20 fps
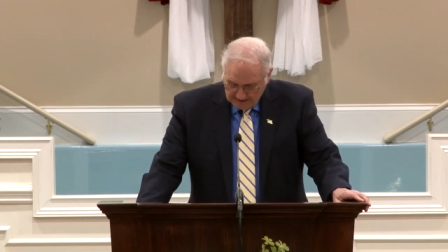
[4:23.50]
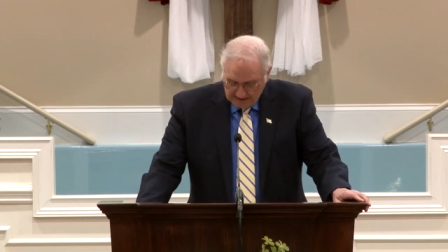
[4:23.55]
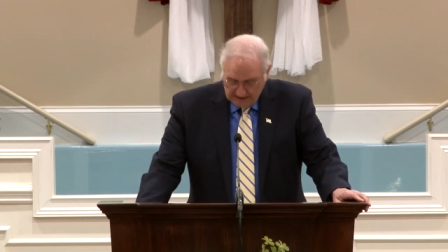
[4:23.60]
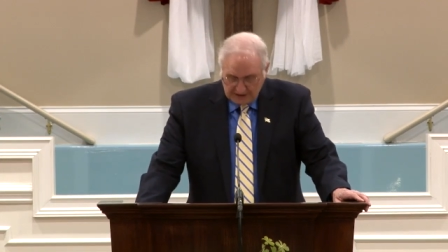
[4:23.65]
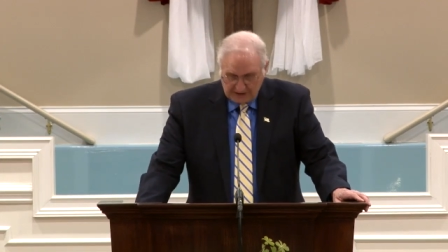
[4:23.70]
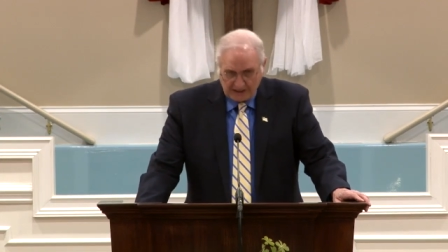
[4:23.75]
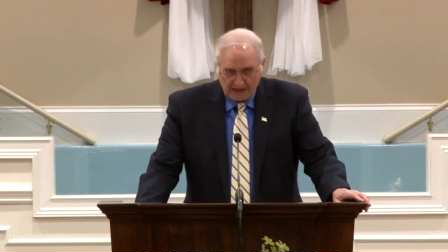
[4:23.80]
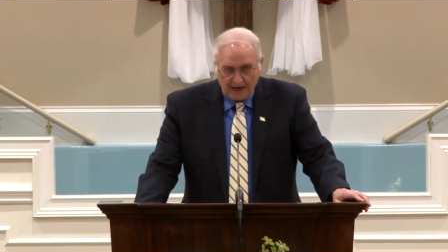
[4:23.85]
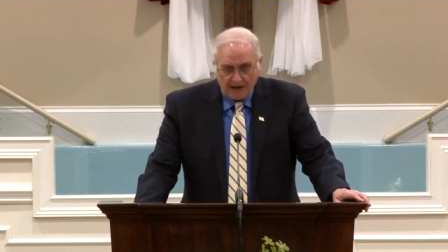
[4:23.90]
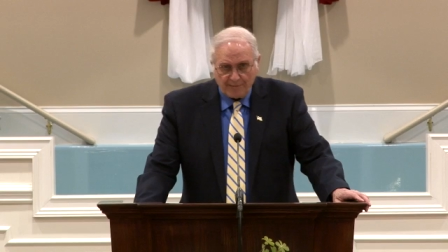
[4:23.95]

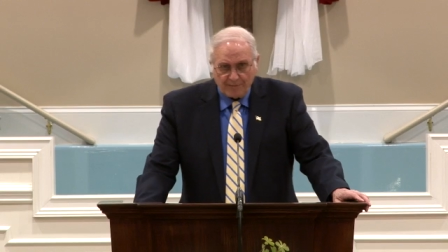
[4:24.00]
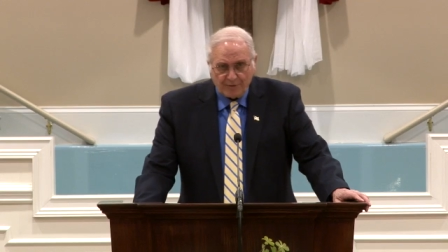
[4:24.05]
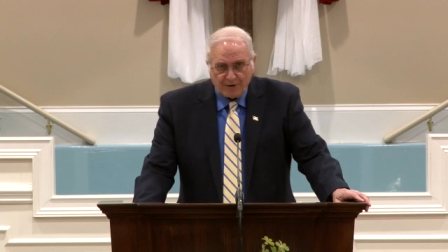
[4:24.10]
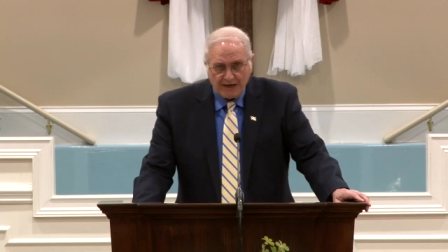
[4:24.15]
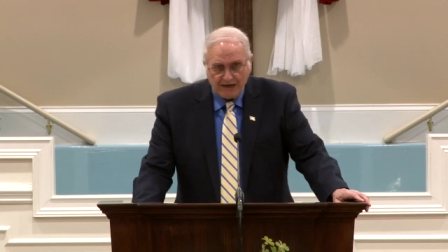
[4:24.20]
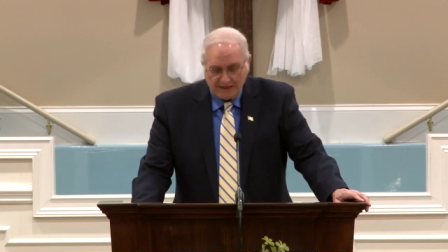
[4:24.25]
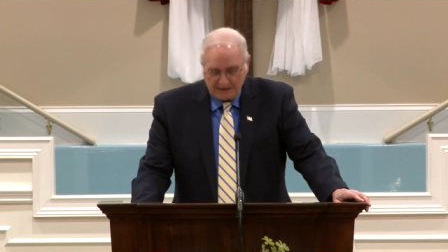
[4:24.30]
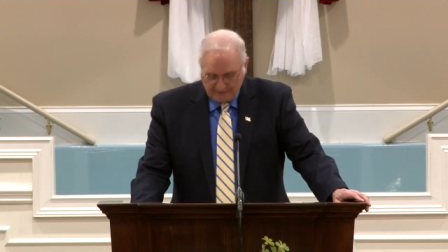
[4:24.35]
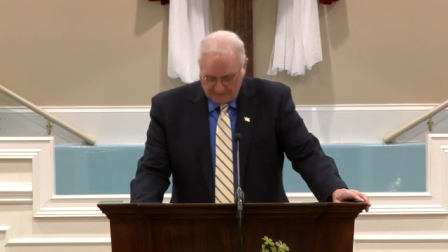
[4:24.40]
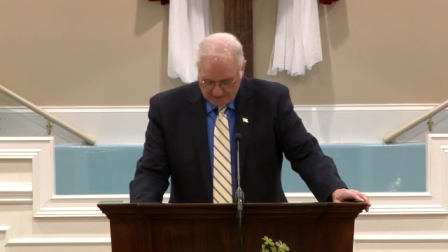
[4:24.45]
He said, I'll
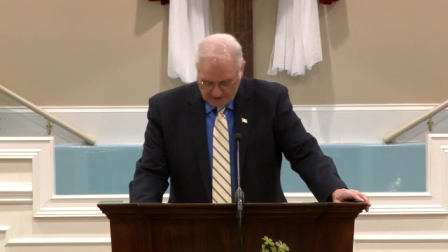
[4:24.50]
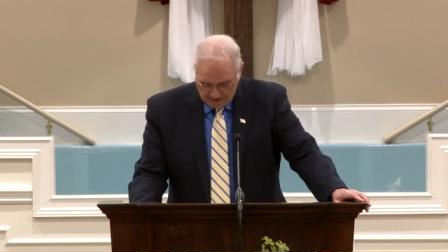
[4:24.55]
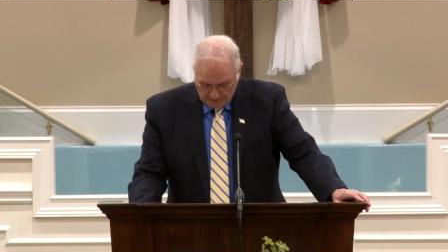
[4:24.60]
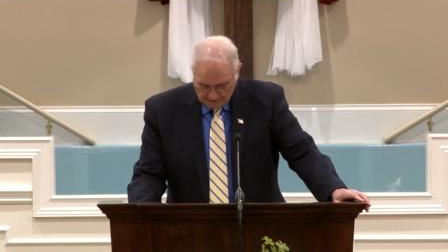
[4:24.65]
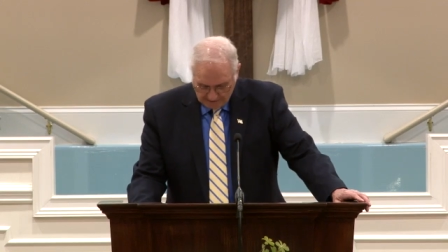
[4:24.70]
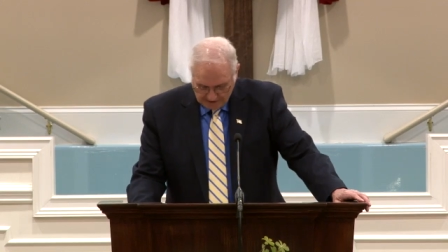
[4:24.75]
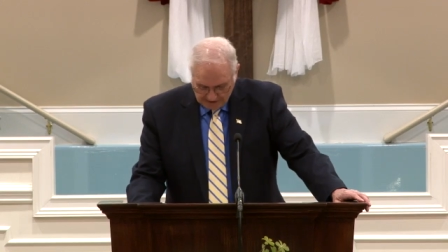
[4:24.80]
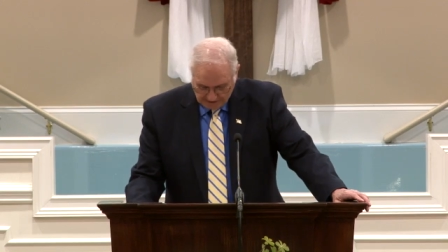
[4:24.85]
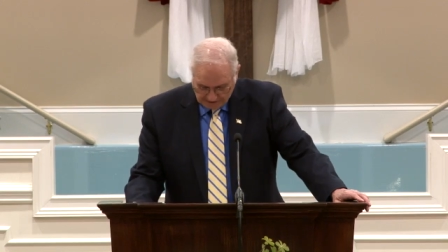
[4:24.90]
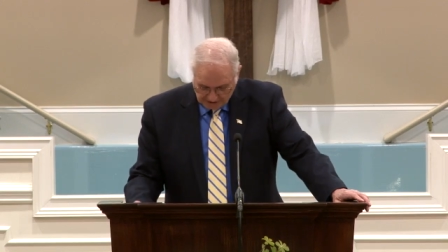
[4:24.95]
pray the
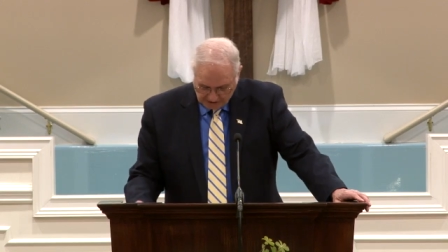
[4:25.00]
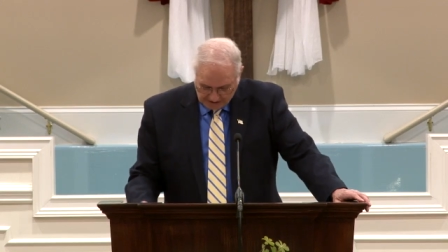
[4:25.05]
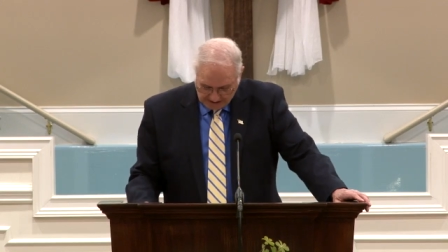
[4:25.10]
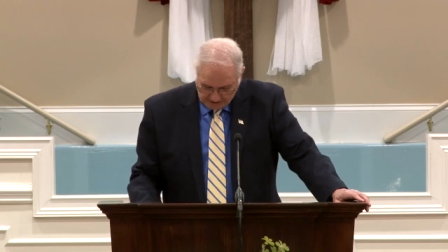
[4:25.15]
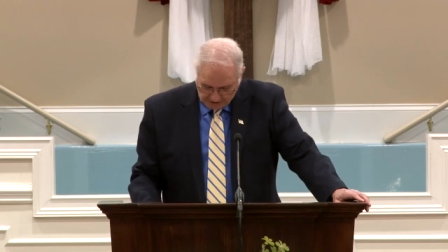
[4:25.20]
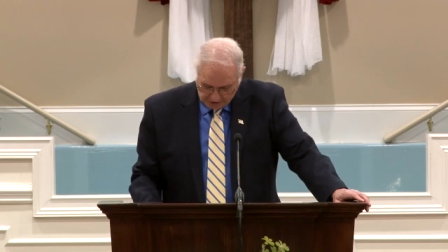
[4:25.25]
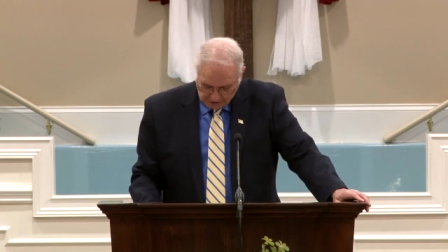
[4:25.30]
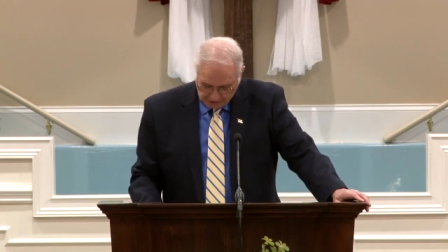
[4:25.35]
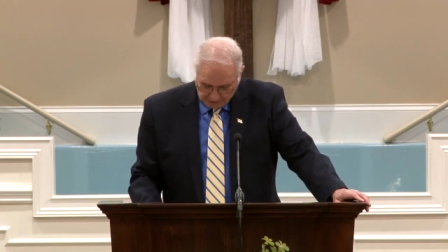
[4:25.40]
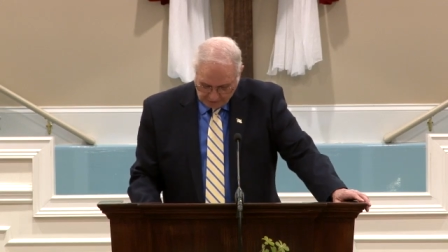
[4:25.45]
Father, and he'll
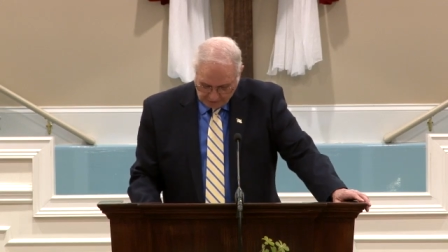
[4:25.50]
send